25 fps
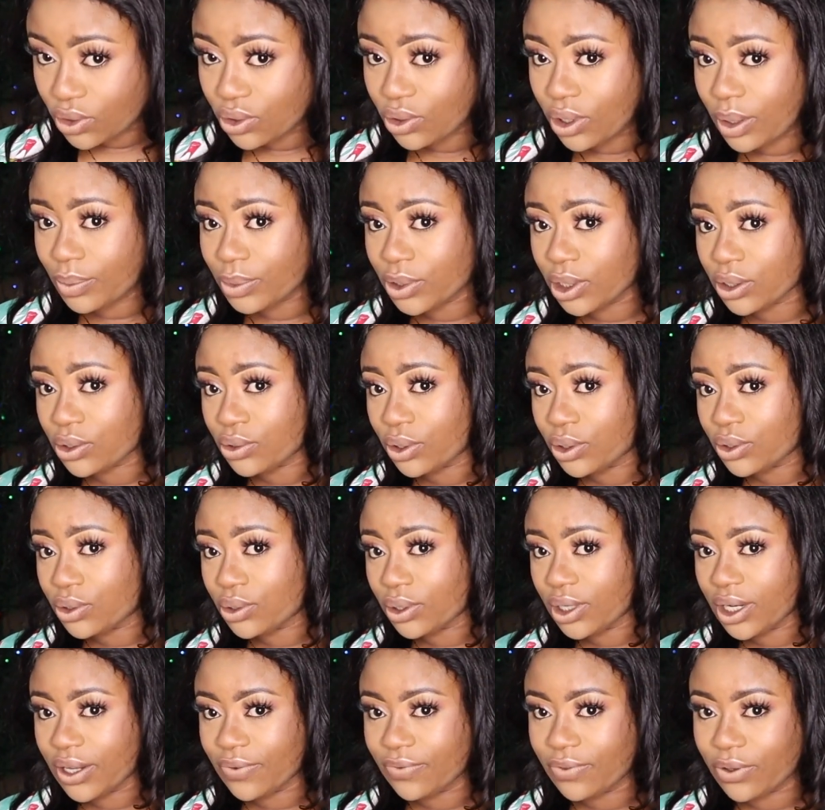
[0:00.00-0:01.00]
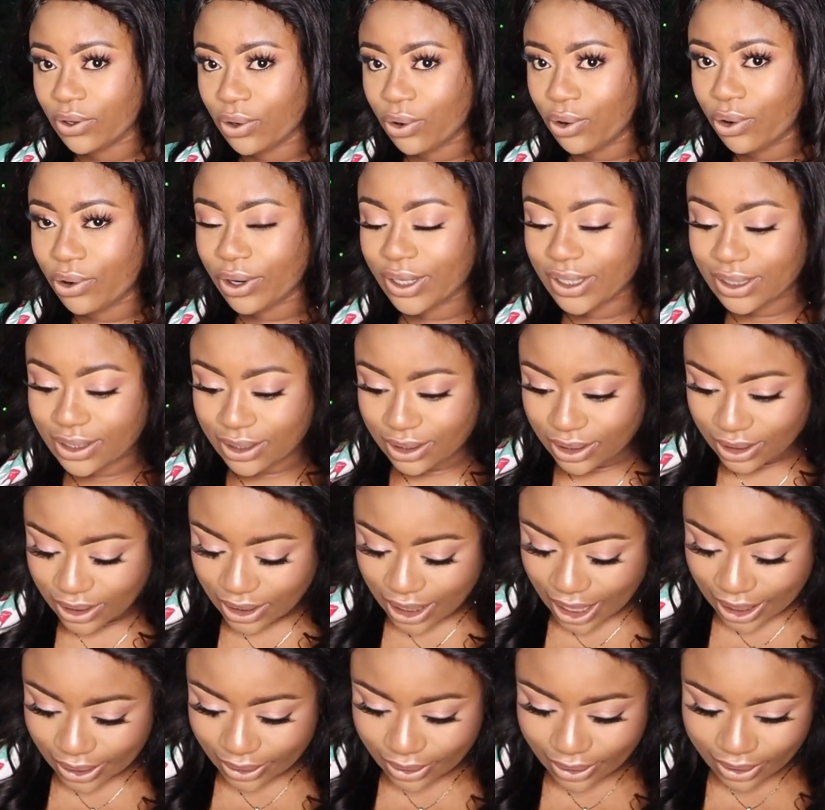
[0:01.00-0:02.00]
I'm just going to leave the coils
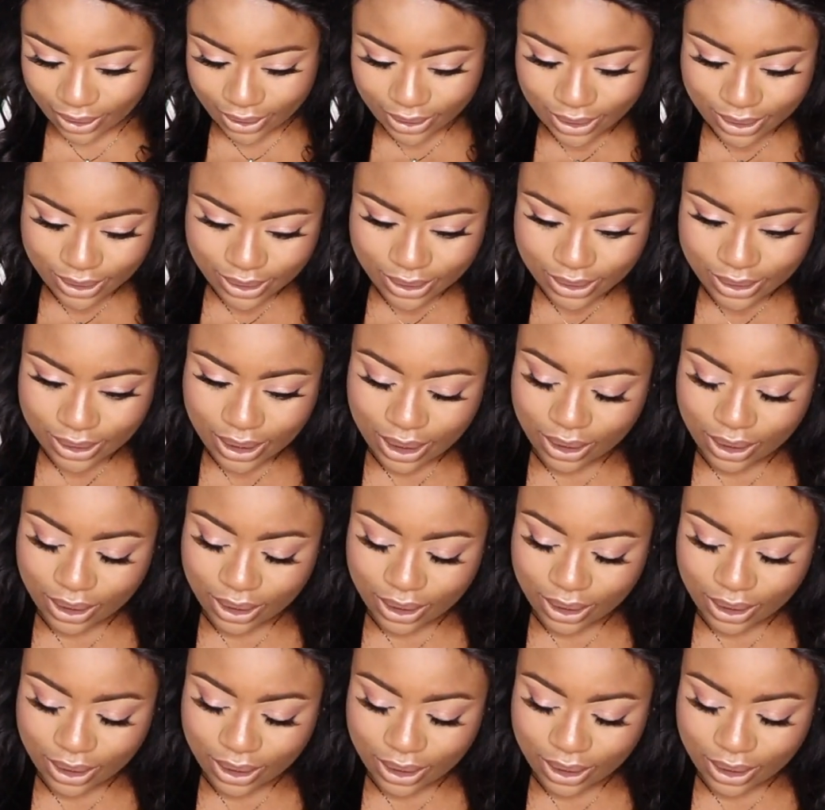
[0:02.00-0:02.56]
like this.